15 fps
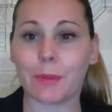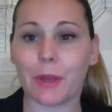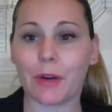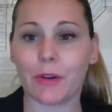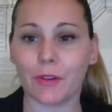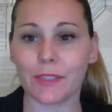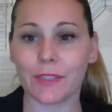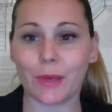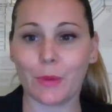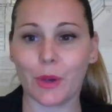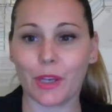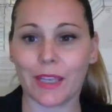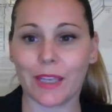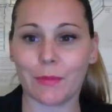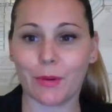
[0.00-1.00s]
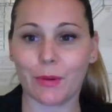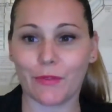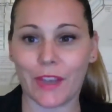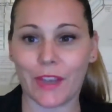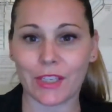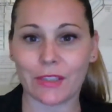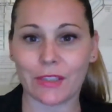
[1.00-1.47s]
but are also working
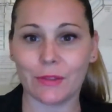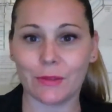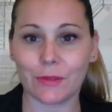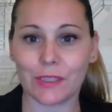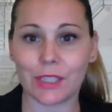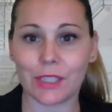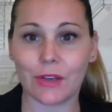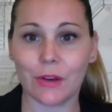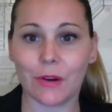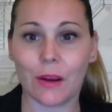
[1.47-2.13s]
professionals too.